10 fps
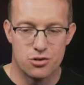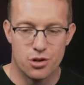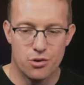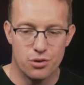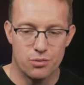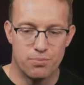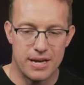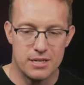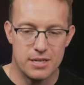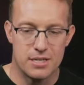Trudeau
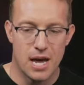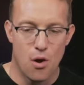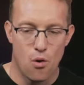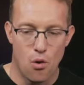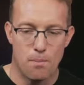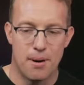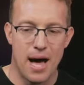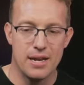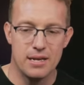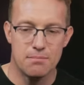painted his whole
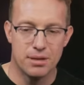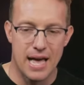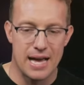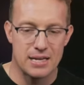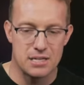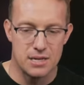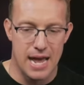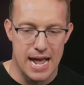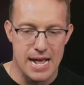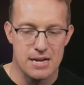body black, his
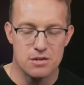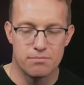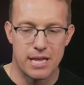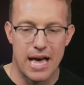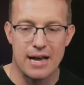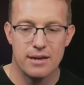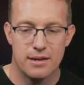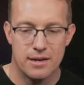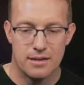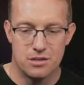hand black,
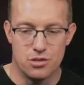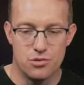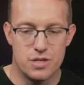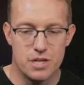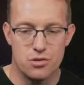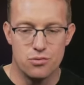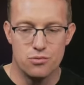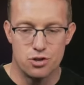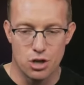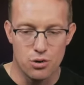then used it to
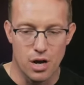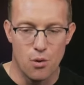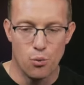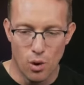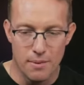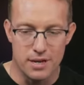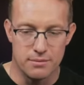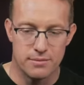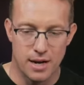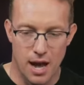choke a woman,
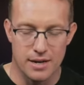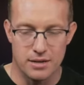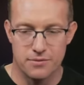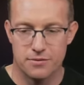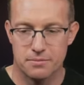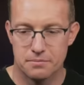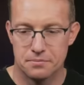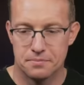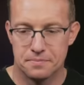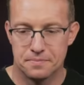kind of.
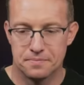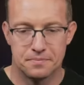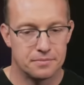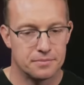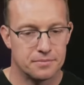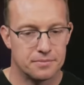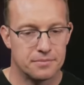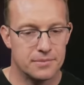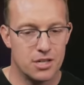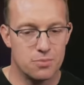
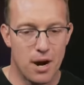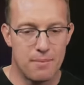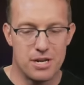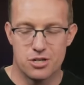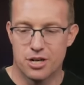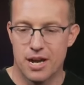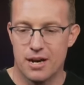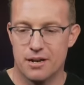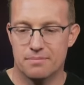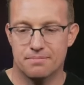There's your Prime Minister,
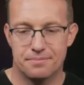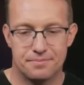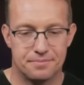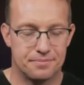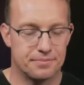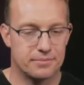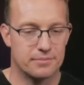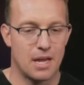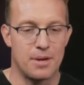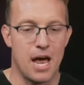Canada.
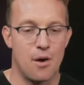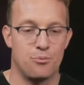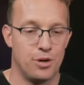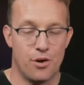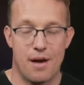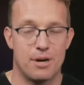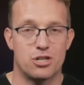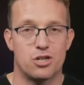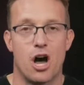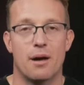I mean, we don't have much
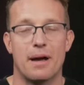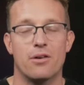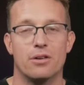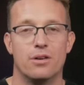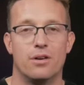to talk about.